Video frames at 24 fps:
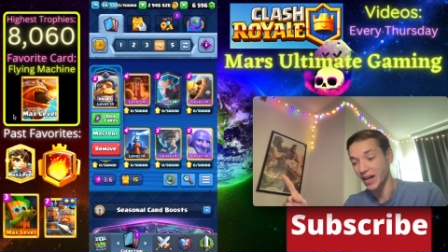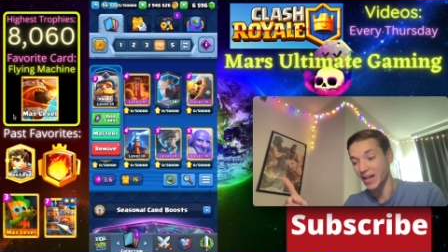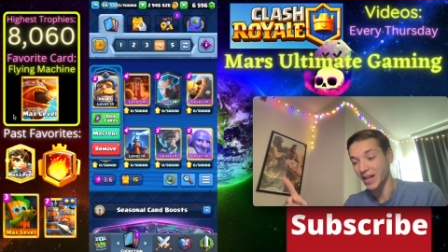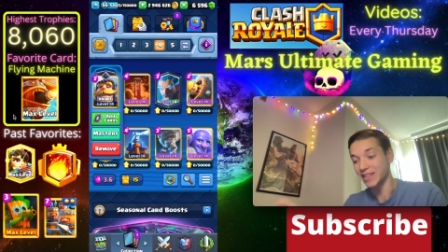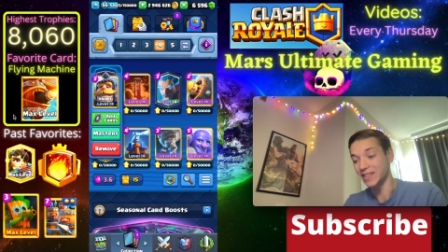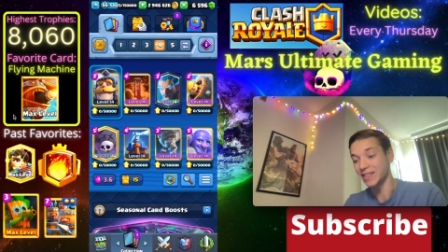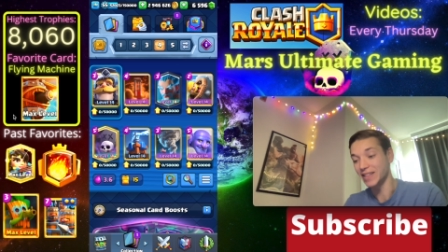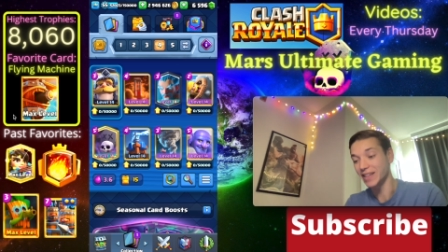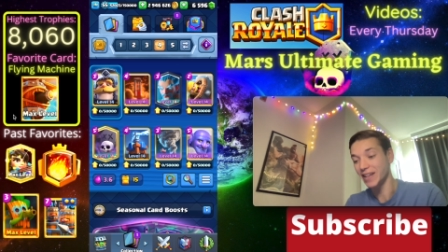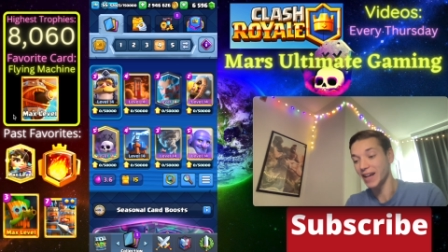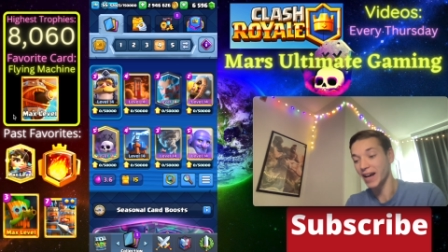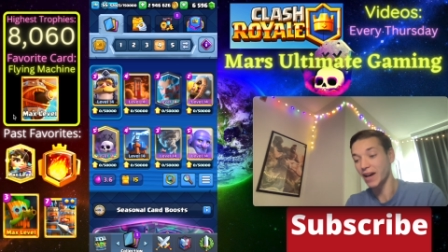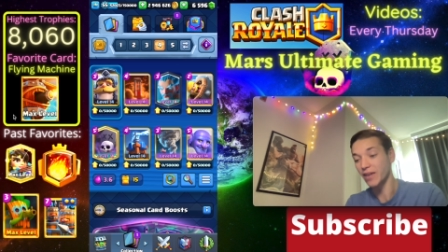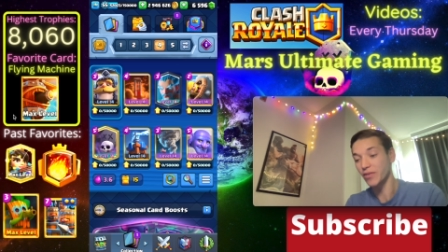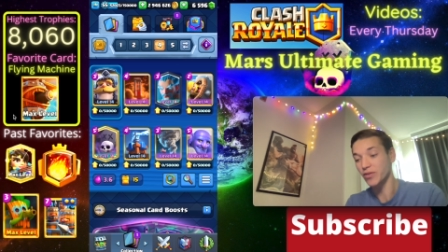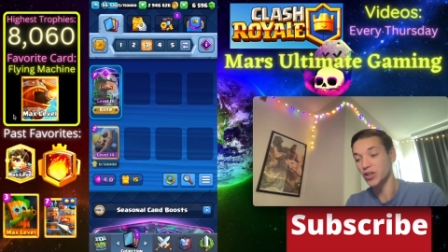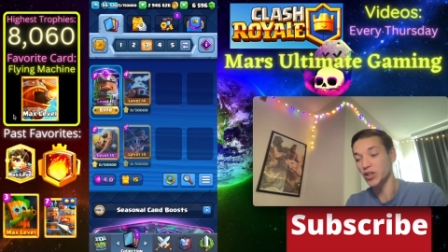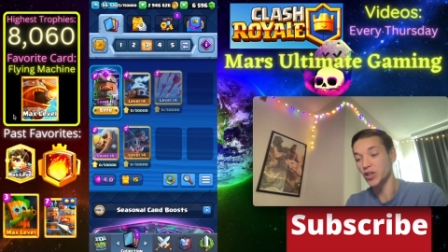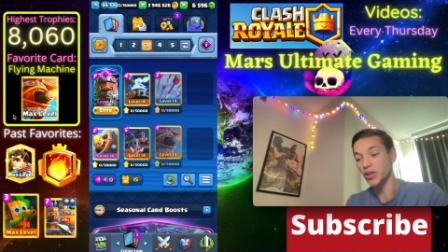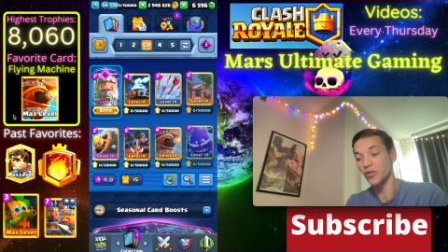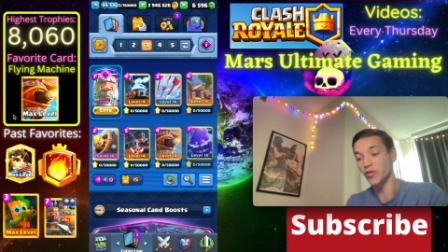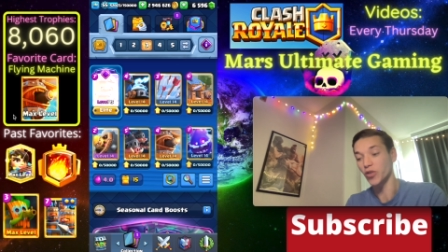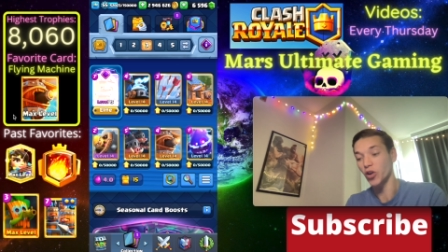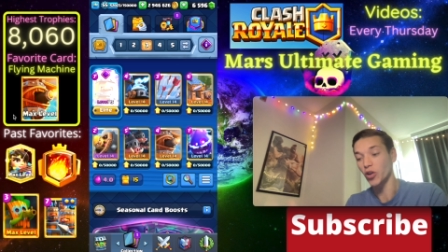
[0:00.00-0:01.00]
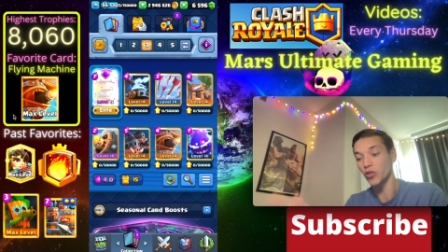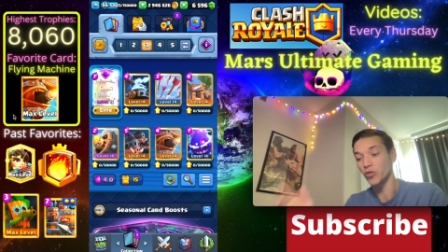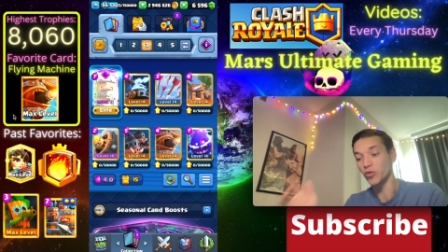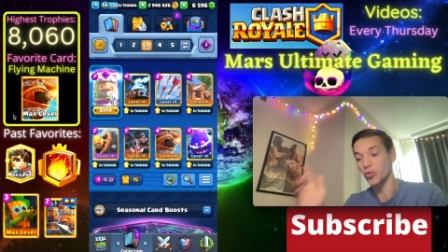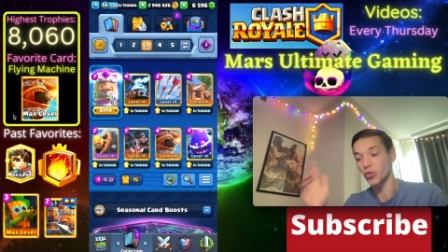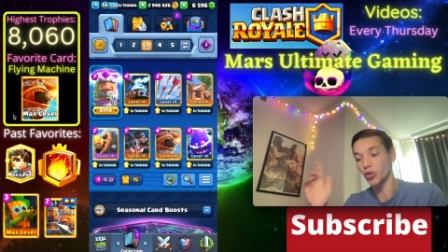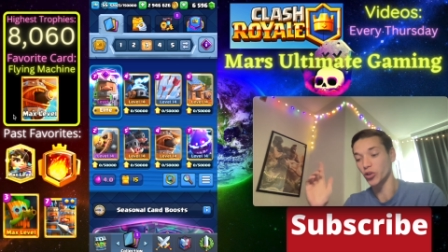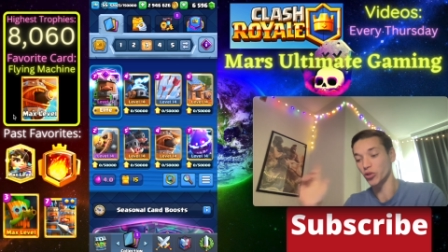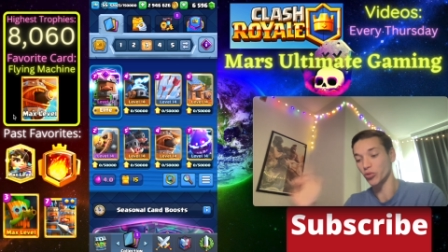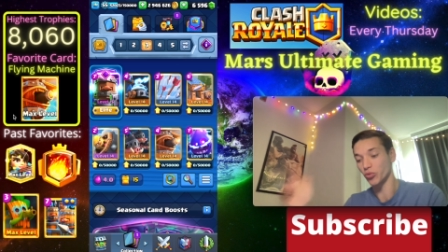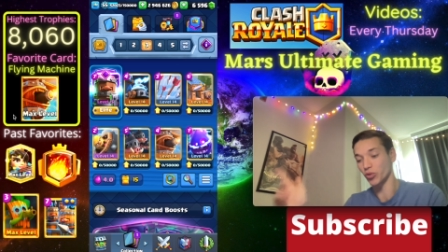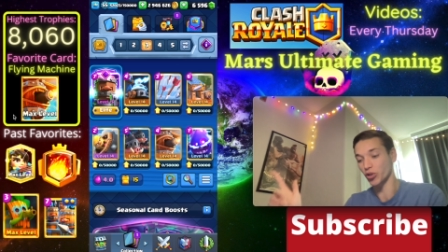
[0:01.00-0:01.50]
I did have the Evolved
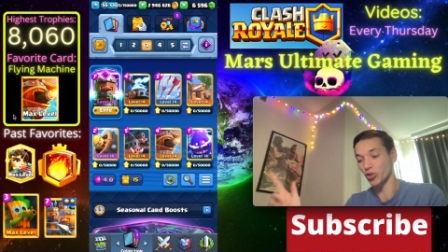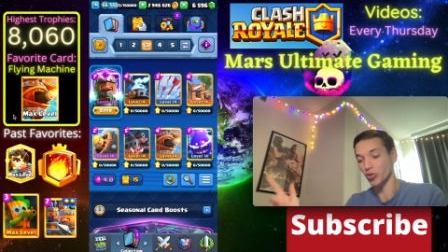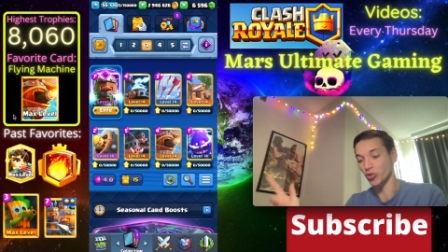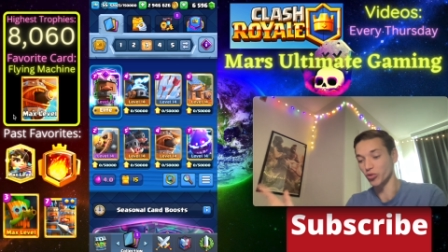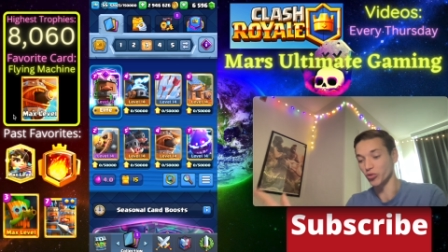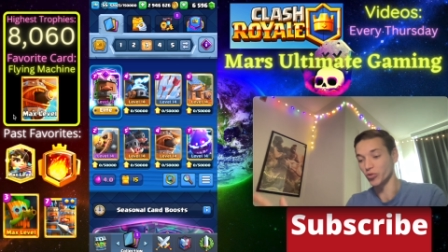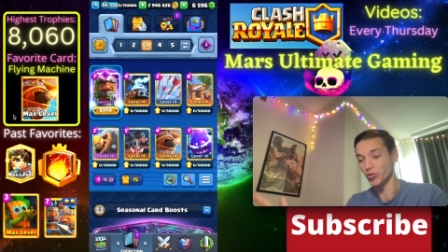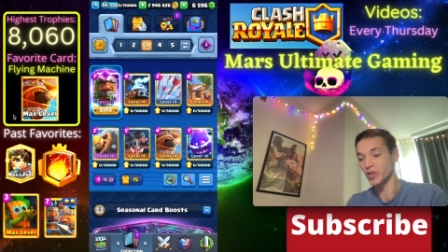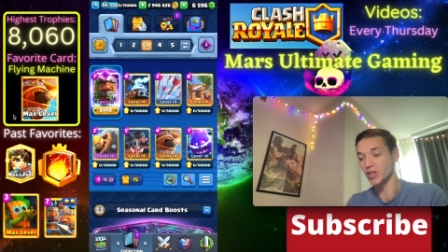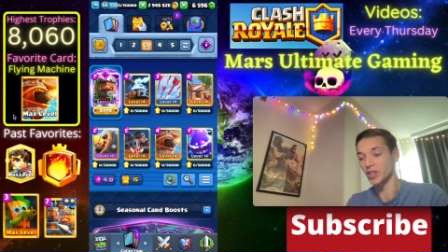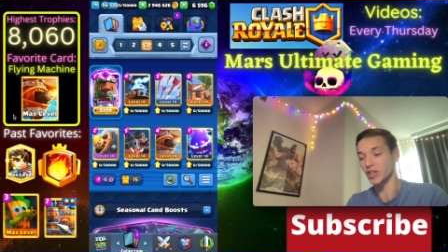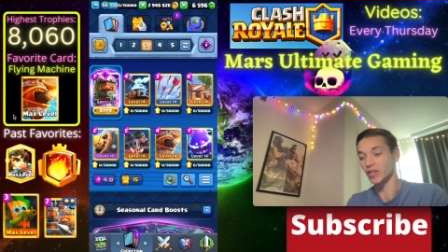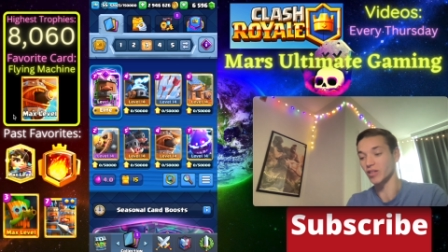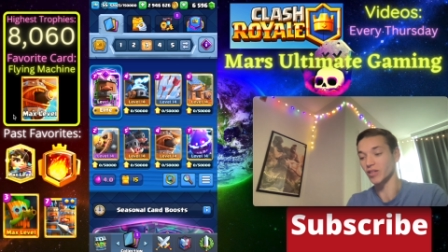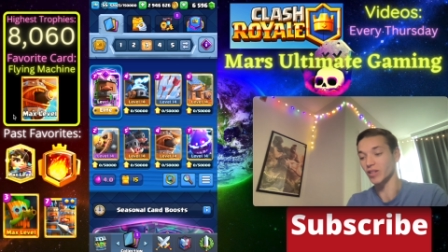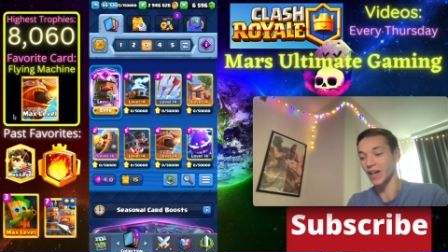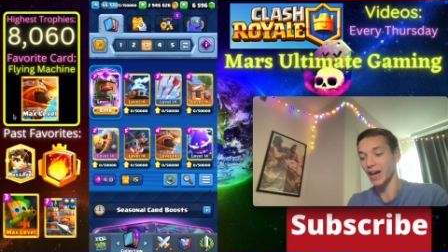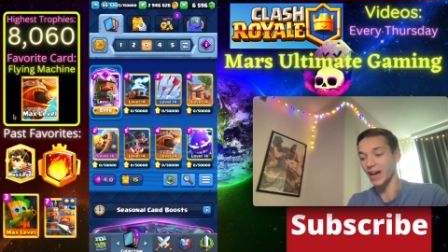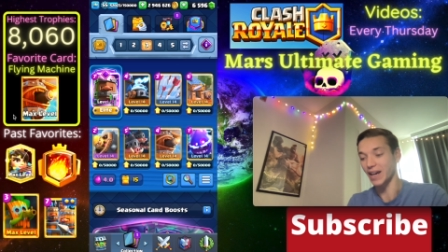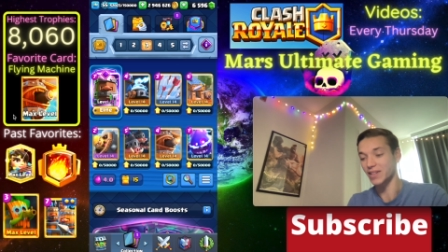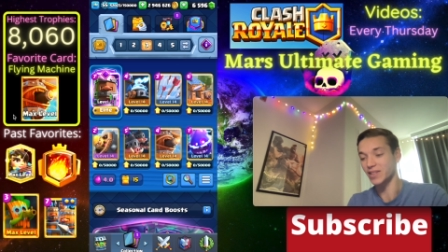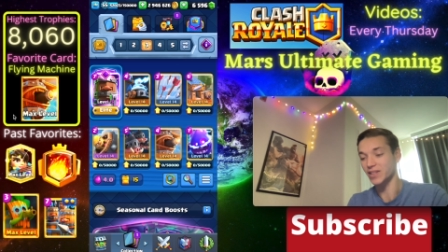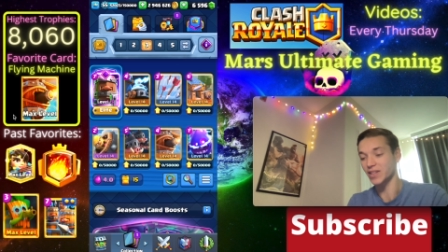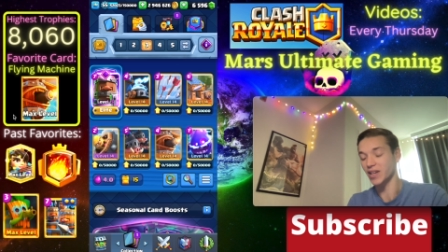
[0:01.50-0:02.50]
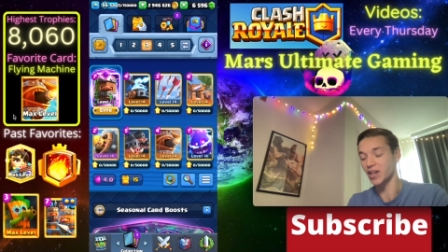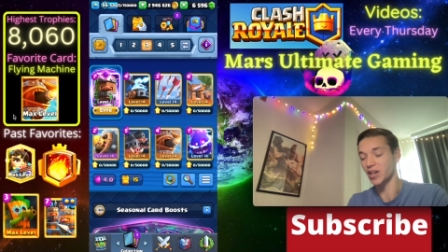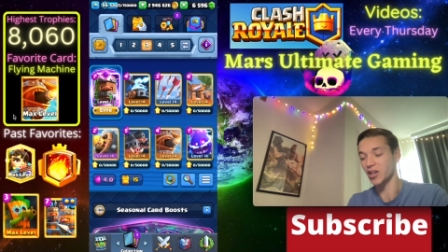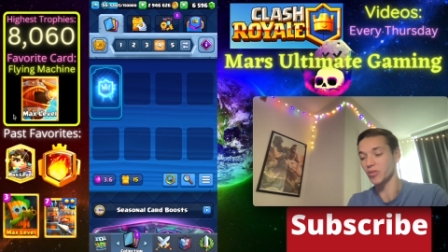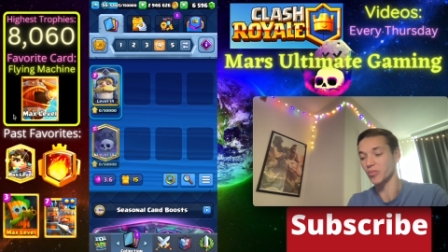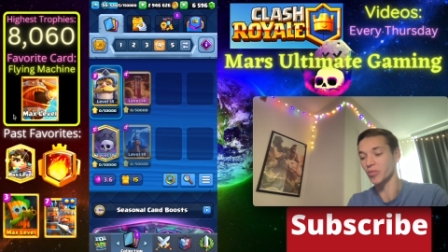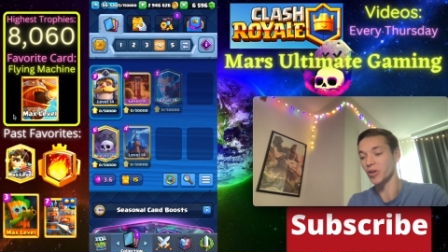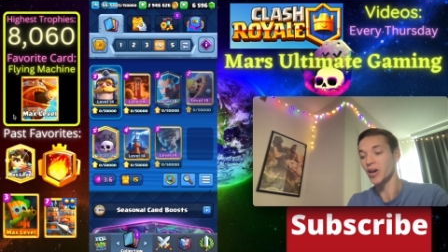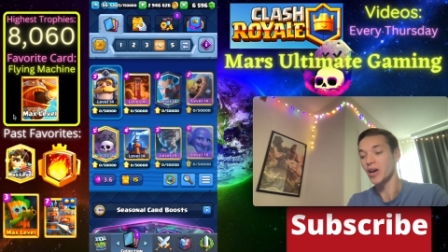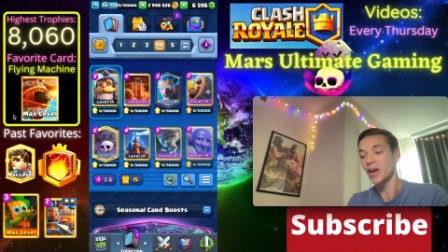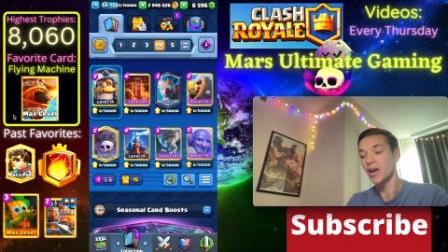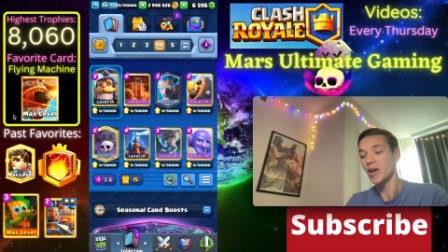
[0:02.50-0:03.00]
Royal Recruits in the last
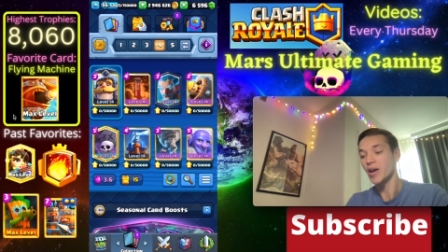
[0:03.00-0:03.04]
game,